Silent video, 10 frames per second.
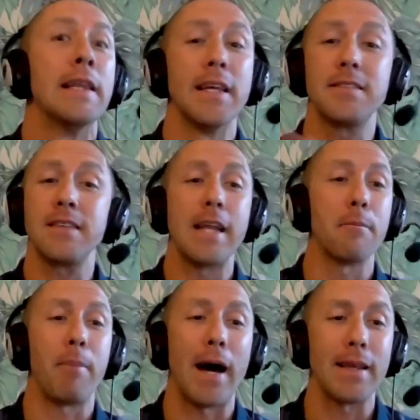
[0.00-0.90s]
listening
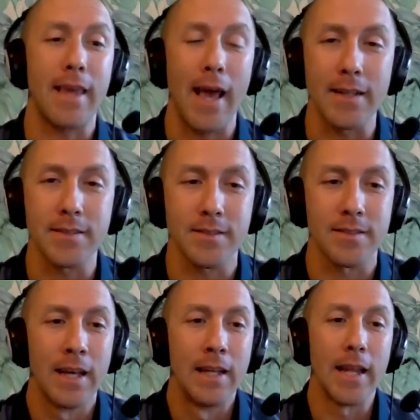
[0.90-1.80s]
to
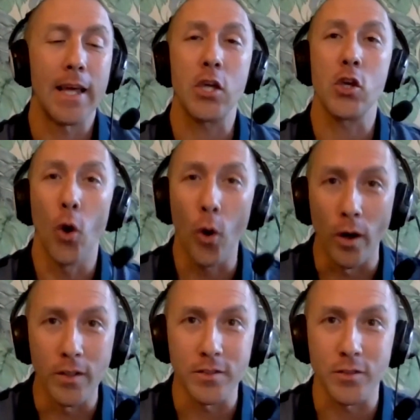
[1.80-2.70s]
podcasts like
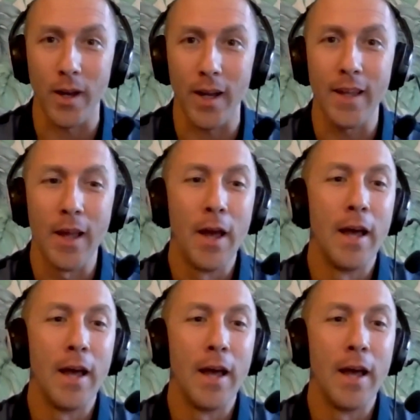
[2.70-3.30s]
yours, right?